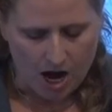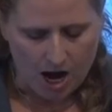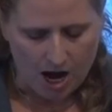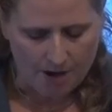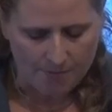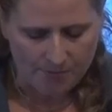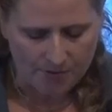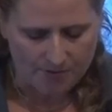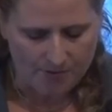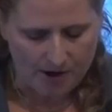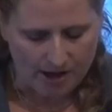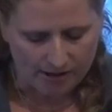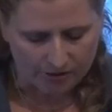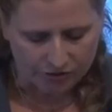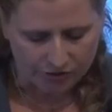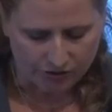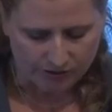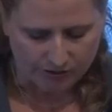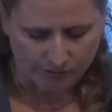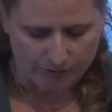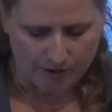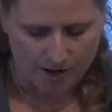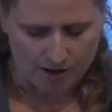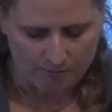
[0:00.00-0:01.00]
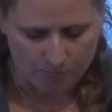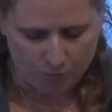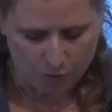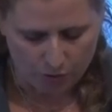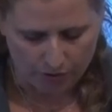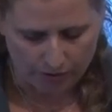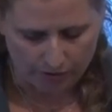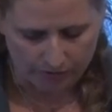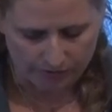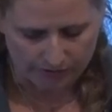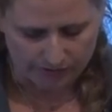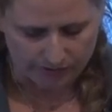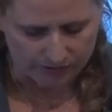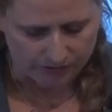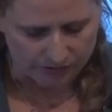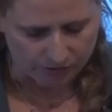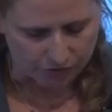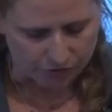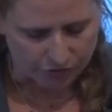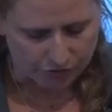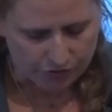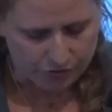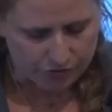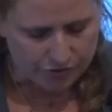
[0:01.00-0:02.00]
ophthalmologists without borders, a
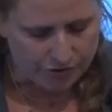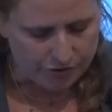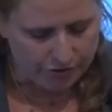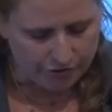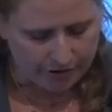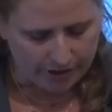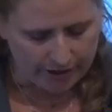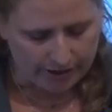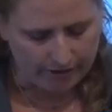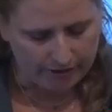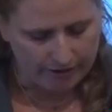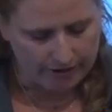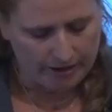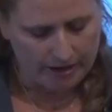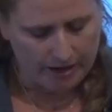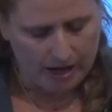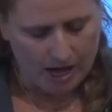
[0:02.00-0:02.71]
surgical unit,